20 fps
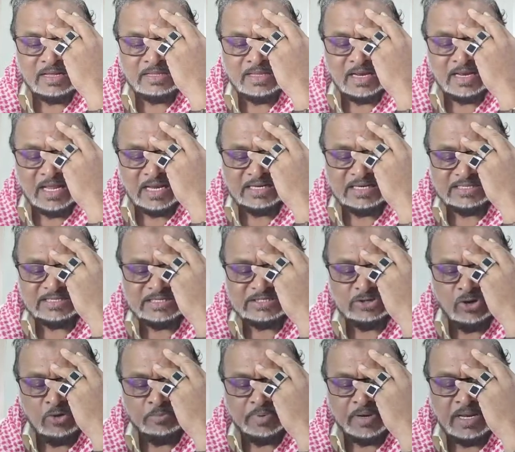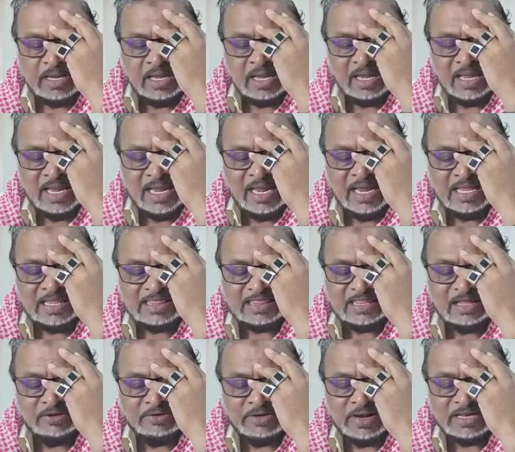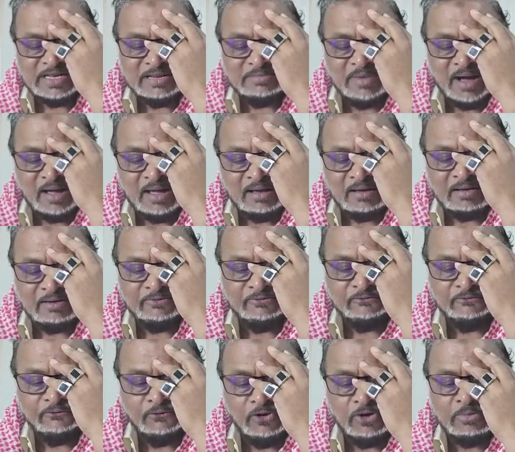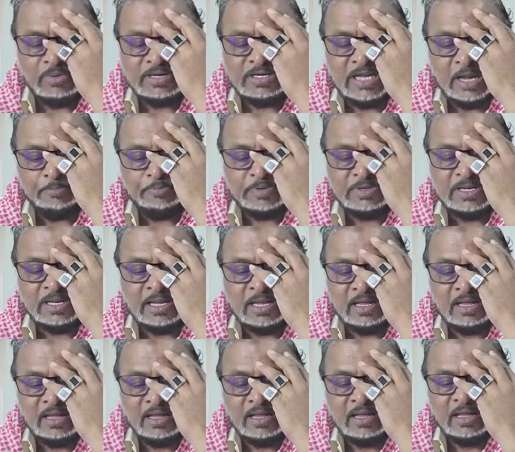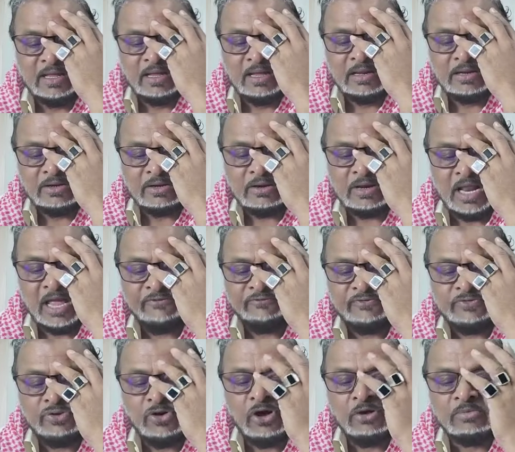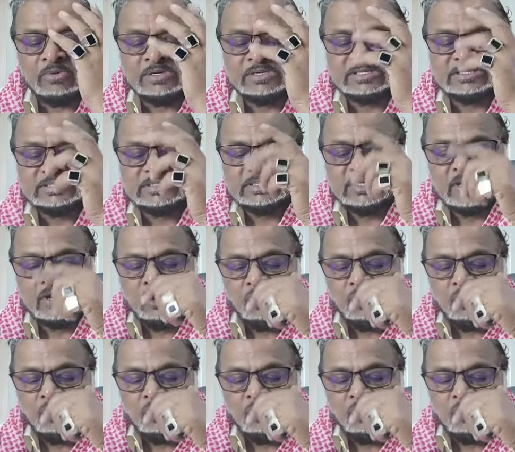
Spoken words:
The latest is Aubrey Heath Rettimeyer, former deputy to Clive Thomas